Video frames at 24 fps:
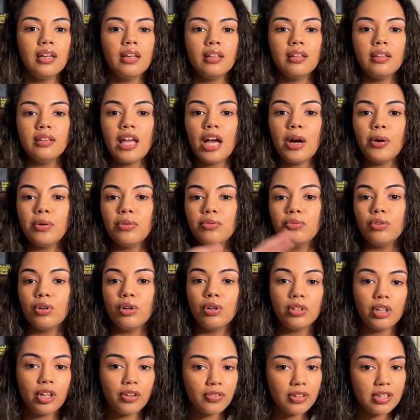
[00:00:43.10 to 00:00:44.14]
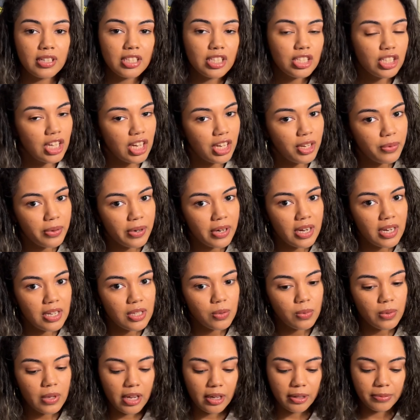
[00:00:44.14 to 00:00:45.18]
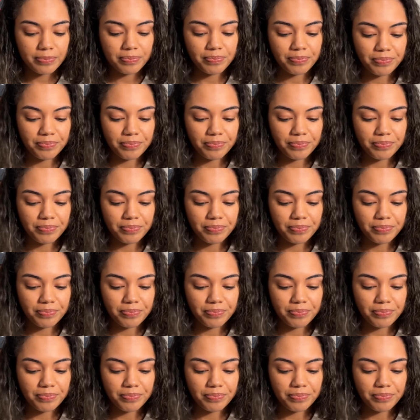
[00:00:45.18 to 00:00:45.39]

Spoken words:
that would roll over into January as well.